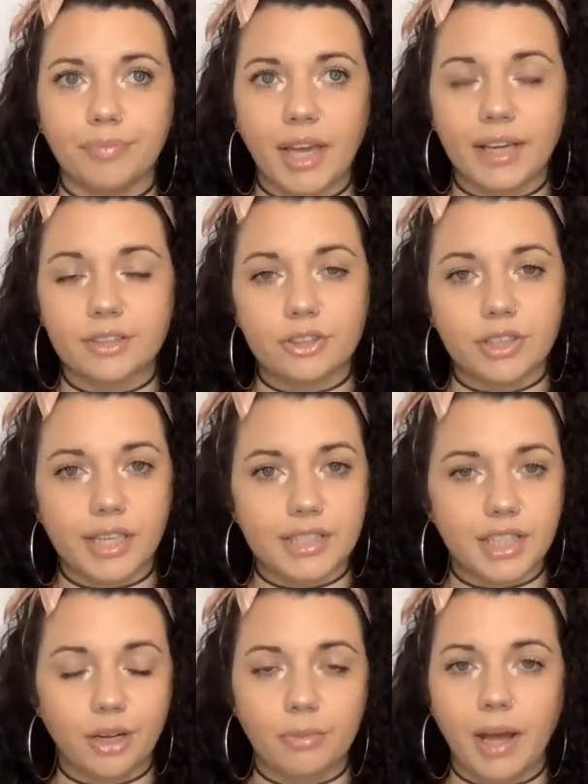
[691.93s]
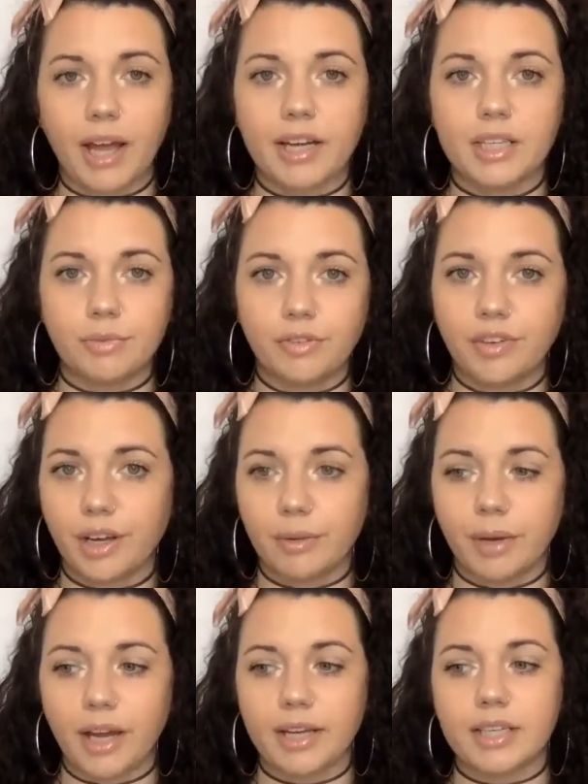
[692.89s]
exercising our bodies, moving our
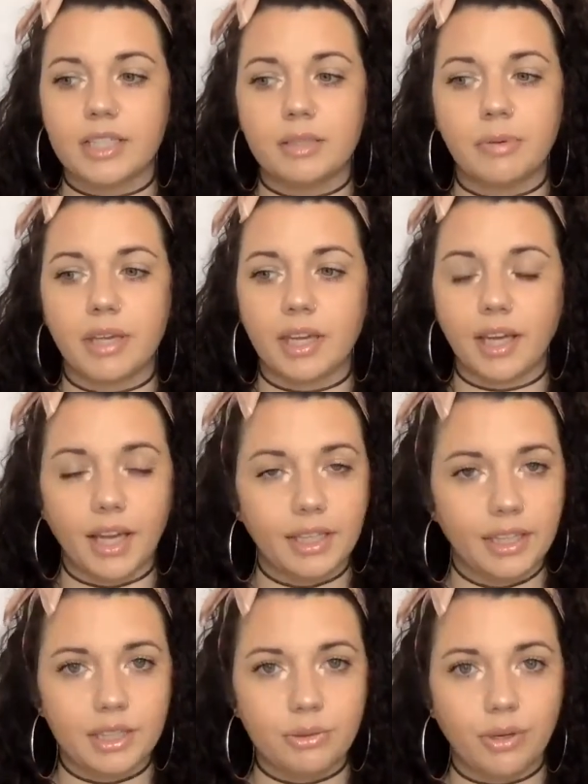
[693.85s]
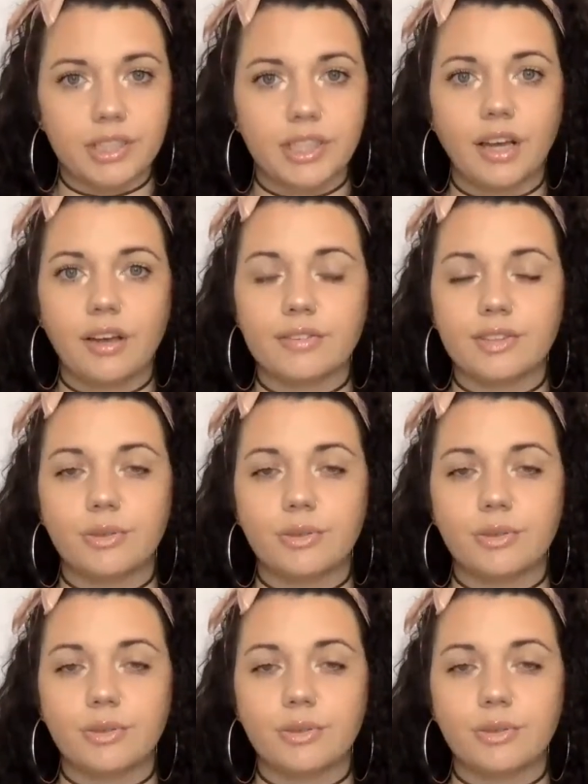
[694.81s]
bodies, speaking kindly to ourselves,